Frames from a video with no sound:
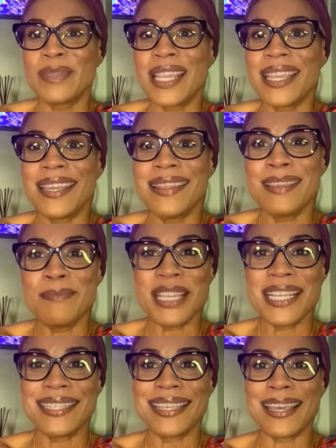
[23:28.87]
In the
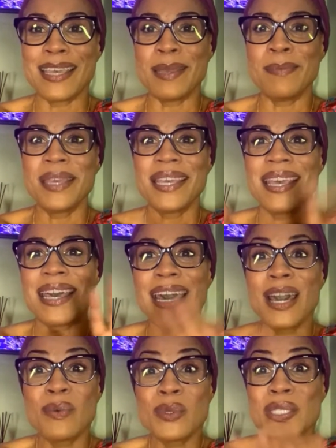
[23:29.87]
meantime,
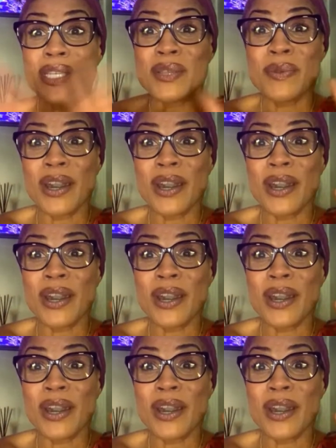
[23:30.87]
I will see you